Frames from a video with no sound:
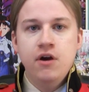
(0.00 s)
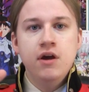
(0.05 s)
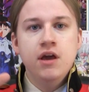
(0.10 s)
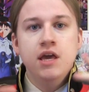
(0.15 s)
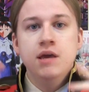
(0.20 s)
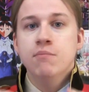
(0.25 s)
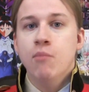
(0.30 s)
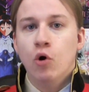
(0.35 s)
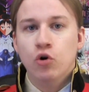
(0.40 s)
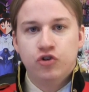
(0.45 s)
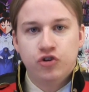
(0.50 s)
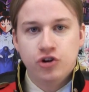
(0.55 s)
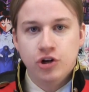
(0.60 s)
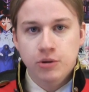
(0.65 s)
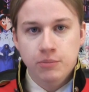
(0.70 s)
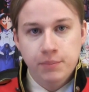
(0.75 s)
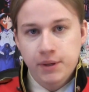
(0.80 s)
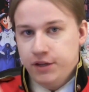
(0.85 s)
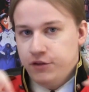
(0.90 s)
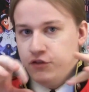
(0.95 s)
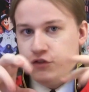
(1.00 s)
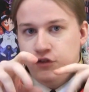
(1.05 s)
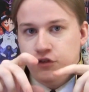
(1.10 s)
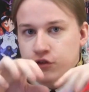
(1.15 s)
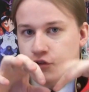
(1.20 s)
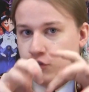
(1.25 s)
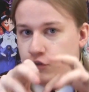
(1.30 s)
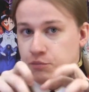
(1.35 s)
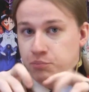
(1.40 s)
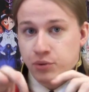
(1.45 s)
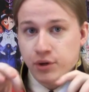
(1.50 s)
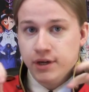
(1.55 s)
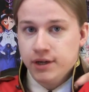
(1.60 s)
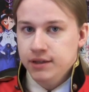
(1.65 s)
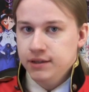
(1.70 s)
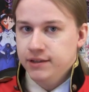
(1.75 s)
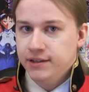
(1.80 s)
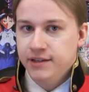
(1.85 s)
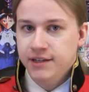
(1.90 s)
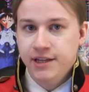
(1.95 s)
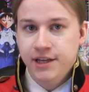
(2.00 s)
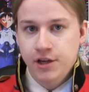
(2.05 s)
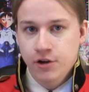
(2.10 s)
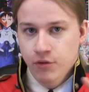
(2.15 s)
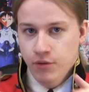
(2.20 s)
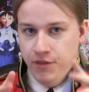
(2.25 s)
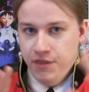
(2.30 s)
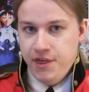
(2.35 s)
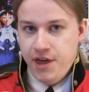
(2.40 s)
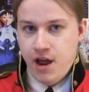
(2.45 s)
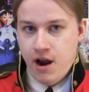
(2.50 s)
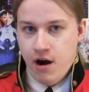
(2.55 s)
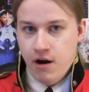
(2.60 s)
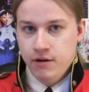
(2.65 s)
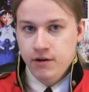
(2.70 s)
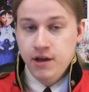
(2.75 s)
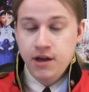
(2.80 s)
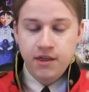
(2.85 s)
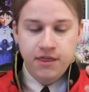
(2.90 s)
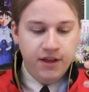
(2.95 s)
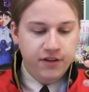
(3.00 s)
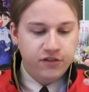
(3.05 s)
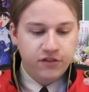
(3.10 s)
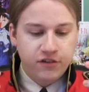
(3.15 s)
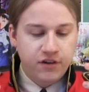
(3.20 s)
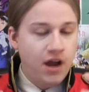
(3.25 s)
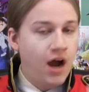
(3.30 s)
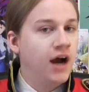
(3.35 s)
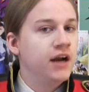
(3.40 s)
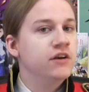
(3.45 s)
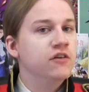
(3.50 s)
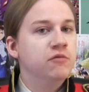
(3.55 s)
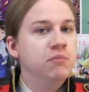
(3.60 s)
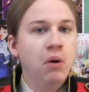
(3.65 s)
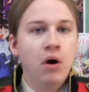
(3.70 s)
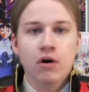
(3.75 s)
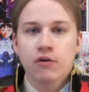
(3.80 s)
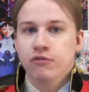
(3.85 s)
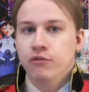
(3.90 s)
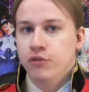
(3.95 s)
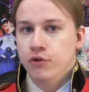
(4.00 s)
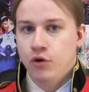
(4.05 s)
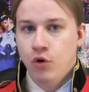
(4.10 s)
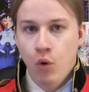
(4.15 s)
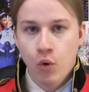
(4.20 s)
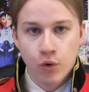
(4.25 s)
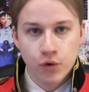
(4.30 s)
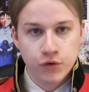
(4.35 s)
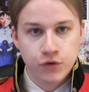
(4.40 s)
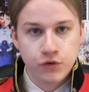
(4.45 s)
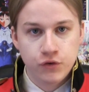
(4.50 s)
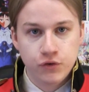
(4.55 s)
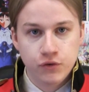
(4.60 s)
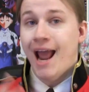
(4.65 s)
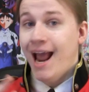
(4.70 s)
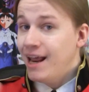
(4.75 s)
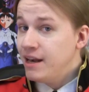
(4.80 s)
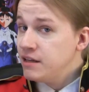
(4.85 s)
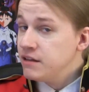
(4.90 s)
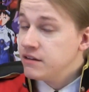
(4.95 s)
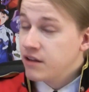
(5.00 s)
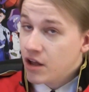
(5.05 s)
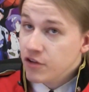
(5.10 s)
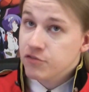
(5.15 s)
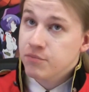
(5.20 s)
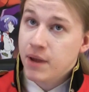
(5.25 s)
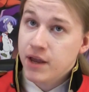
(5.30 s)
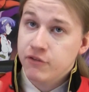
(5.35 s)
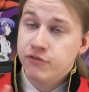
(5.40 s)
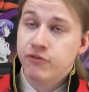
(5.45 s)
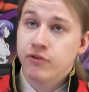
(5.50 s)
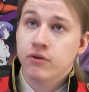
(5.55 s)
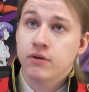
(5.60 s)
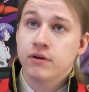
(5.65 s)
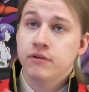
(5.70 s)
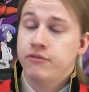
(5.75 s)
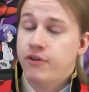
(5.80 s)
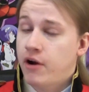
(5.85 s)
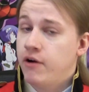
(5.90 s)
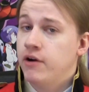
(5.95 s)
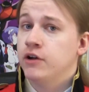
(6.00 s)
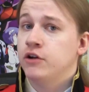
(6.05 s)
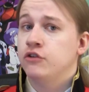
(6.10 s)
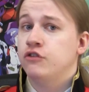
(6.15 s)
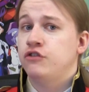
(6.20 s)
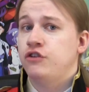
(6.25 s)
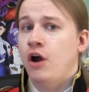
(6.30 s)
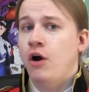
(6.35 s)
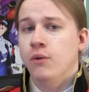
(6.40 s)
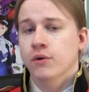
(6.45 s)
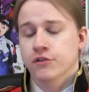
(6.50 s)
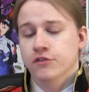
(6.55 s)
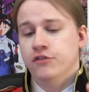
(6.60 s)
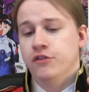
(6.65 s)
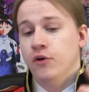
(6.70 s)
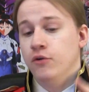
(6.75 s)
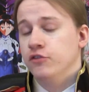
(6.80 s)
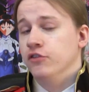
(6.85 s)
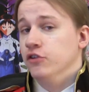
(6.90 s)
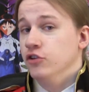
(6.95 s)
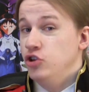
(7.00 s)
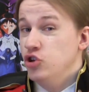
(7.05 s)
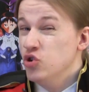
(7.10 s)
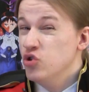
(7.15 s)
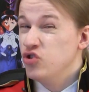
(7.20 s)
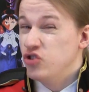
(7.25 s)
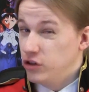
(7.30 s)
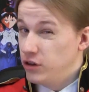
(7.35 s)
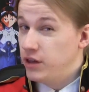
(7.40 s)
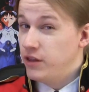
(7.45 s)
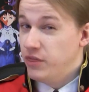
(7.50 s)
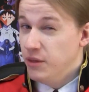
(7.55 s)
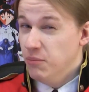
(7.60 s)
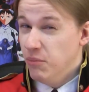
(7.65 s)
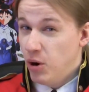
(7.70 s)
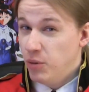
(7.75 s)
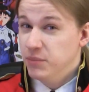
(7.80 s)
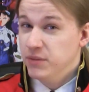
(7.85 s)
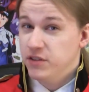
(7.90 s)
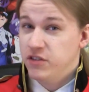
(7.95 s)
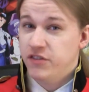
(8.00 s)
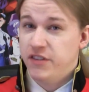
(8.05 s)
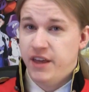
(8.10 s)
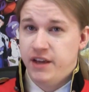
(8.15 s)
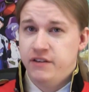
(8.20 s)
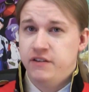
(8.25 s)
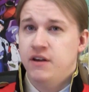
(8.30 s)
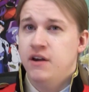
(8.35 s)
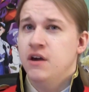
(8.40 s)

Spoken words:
emotional bits sprinkled in here and there. That's kind of par for the course. And it does make for a very good show, as those are usually the moments that